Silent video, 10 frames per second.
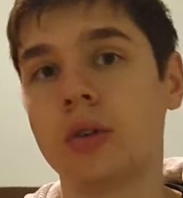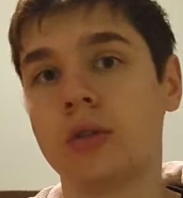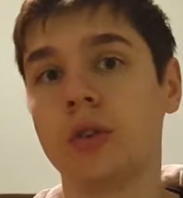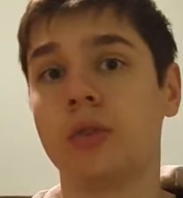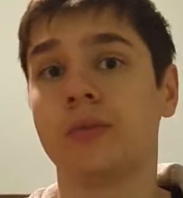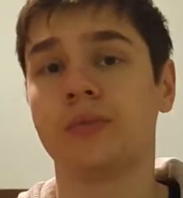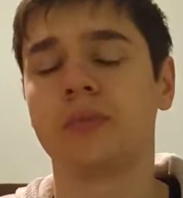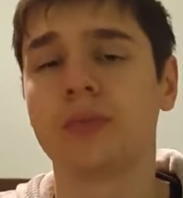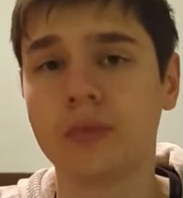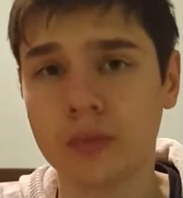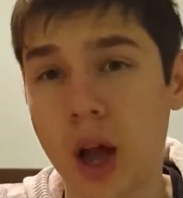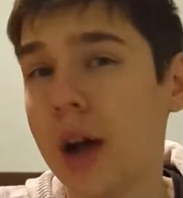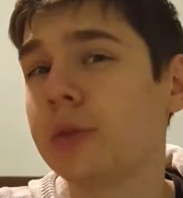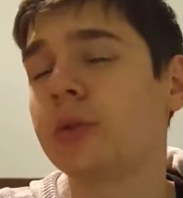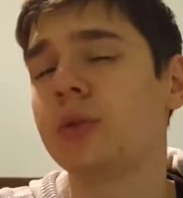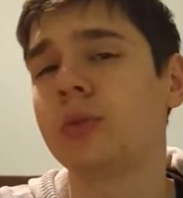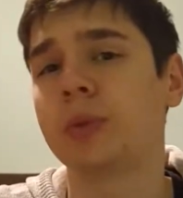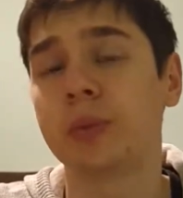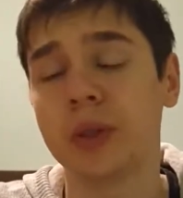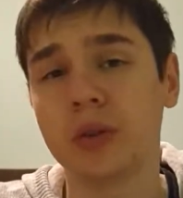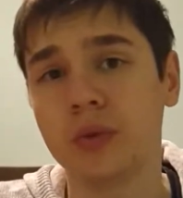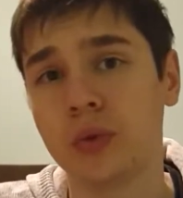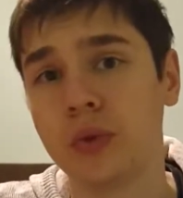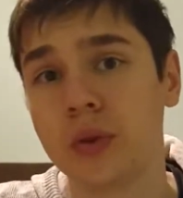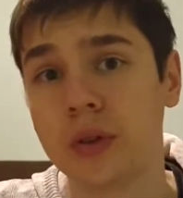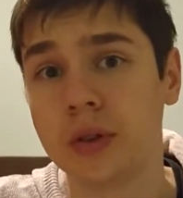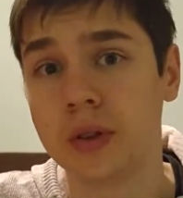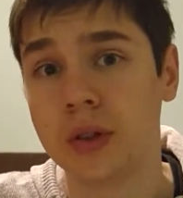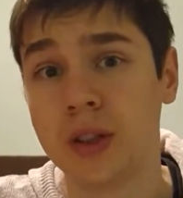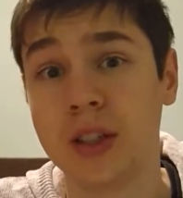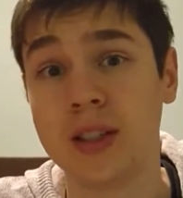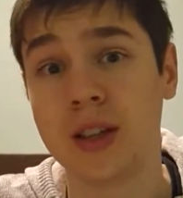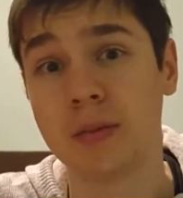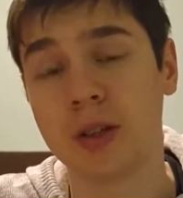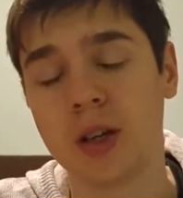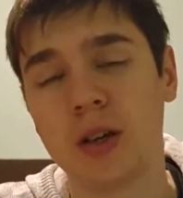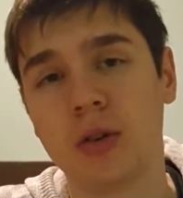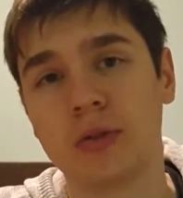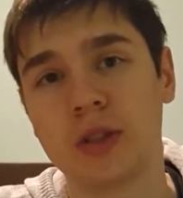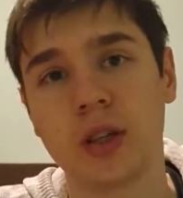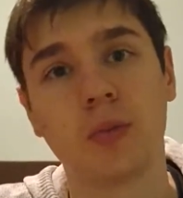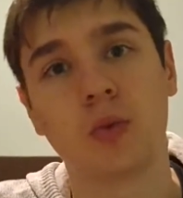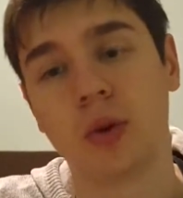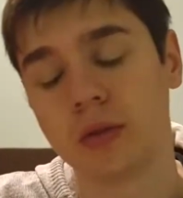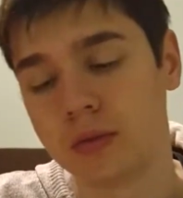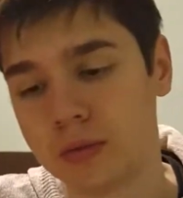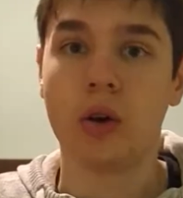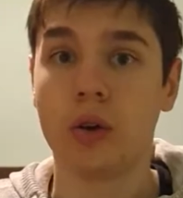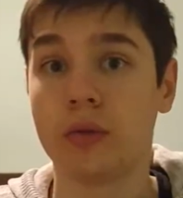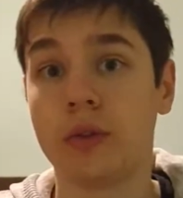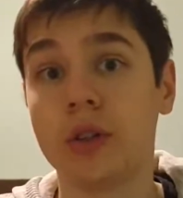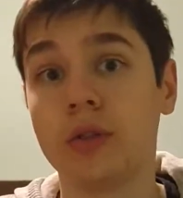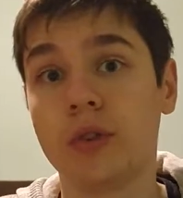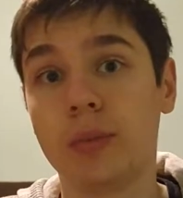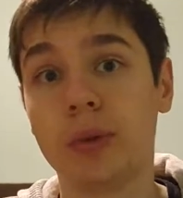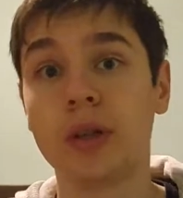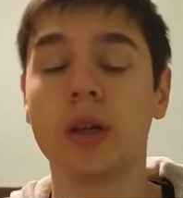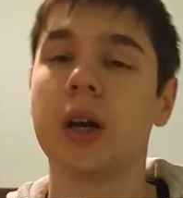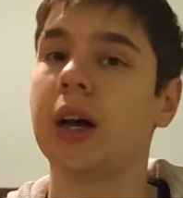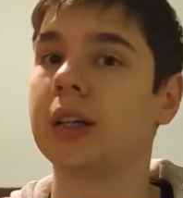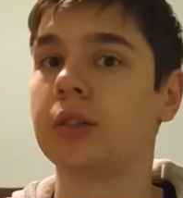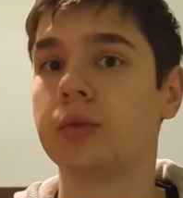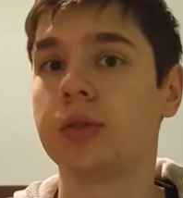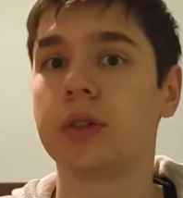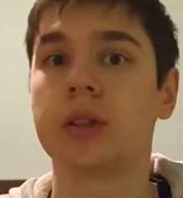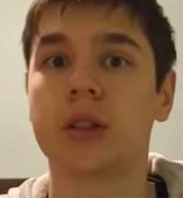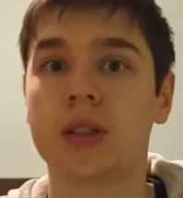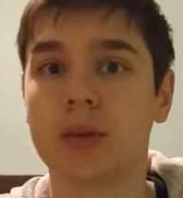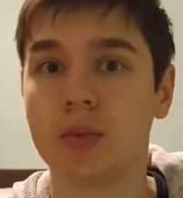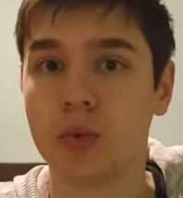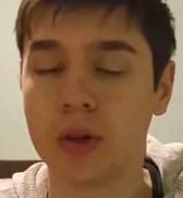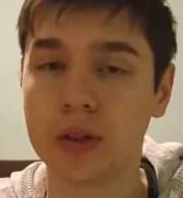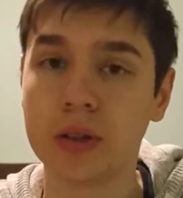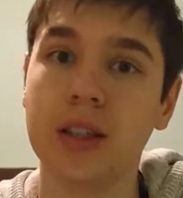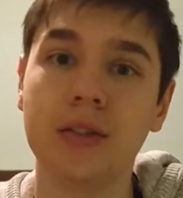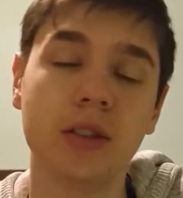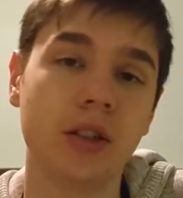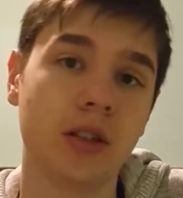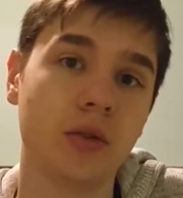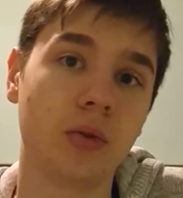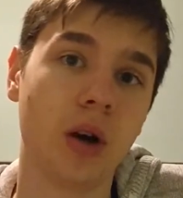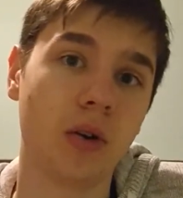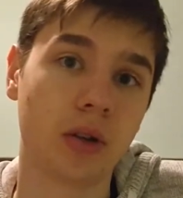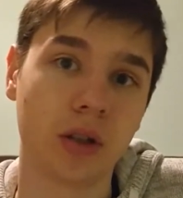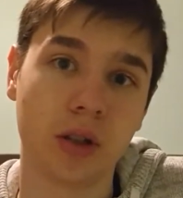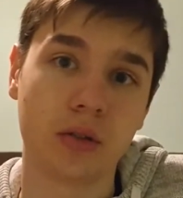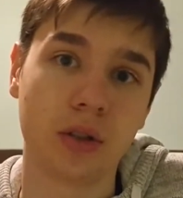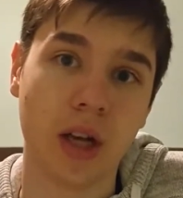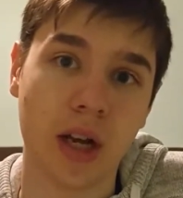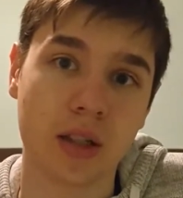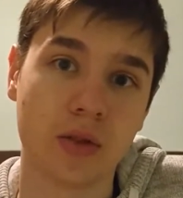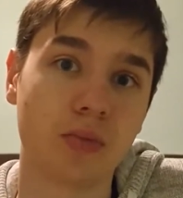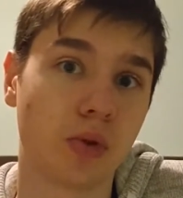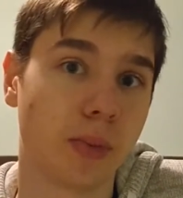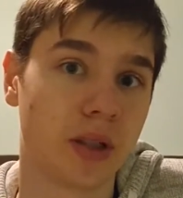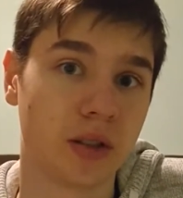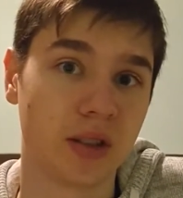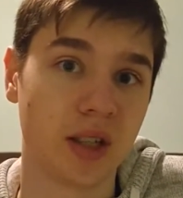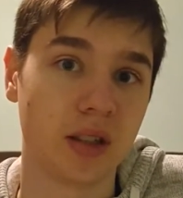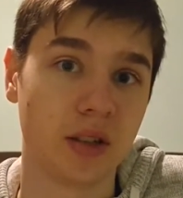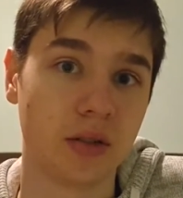So, how to prepare for the exam day of step 1. On 3rd November, I took step 1, even though our country has no prometric center.